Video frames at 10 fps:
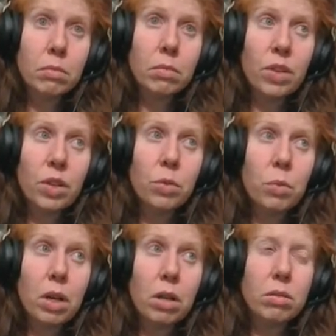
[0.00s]
very
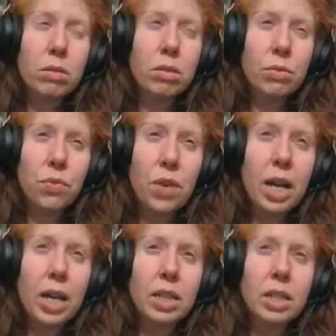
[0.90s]
well
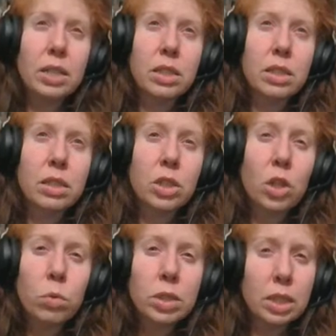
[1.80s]
defined,
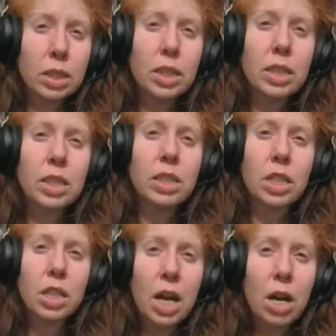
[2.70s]
ghostly,
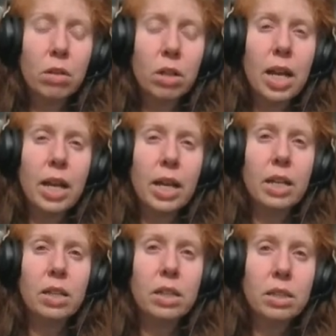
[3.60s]

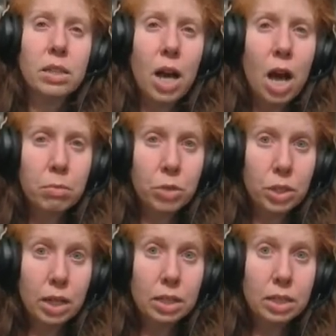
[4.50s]
cloud-like
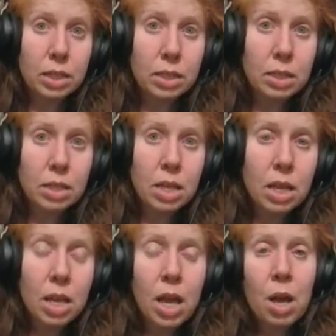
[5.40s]
objects.
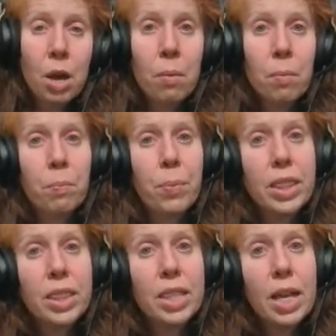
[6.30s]

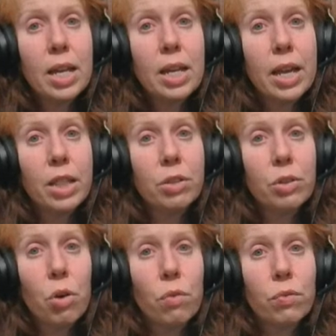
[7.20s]
But then I
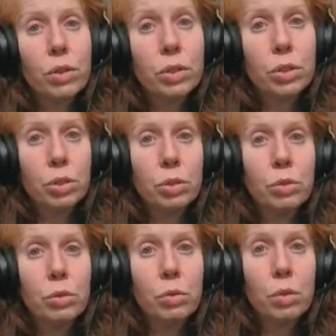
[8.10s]
look over
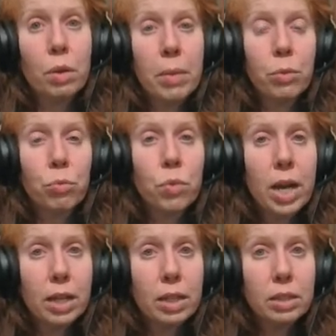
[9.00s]
to my
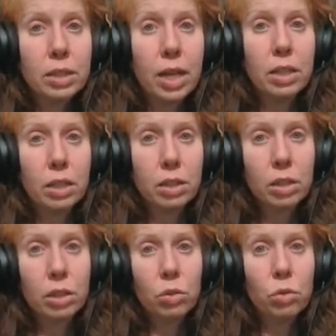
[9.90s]
right, kind of
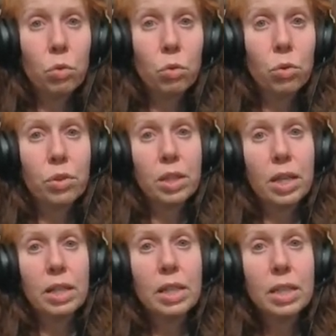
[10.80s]
north
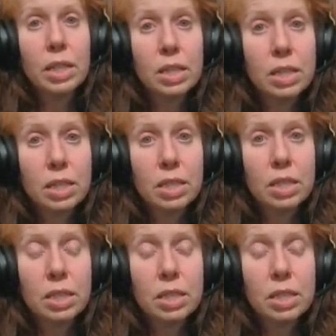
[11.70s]
and east.